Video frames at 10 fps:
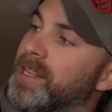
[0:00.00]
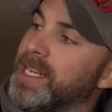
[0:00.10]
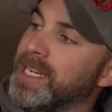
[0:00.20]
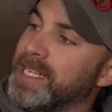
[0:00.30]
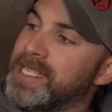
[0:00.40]

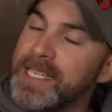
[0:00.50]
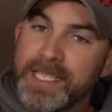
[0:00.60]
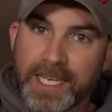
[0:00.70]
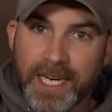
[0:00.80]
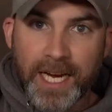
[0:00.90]
the
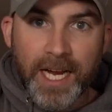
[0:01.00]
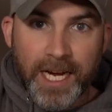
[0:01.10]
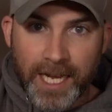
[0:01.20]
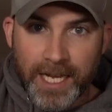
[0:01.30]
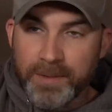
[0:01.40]
existing
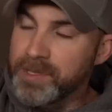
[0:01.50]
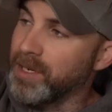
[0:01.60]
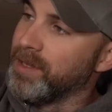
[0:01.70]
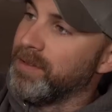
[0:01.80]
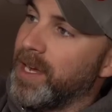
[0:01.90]
clips
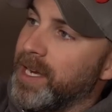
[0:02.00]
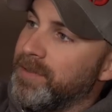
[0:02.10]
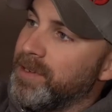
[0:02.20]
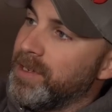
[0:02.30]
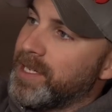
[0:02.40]
on the van.
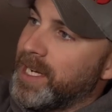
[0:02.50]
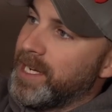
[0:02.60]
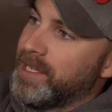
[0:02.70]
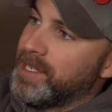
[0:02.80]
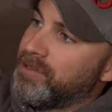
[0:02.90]
If you look
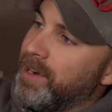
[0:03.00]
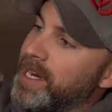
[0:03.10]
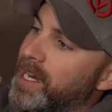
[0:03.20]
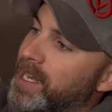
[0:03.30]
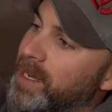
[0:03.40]
here, this grey
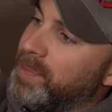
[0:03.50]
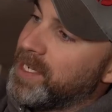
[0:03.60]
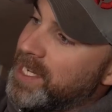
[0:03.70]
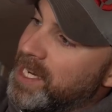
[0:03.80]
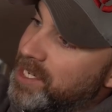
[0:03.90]
clip
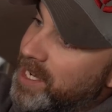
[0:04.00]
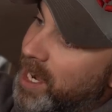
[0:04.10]
is actually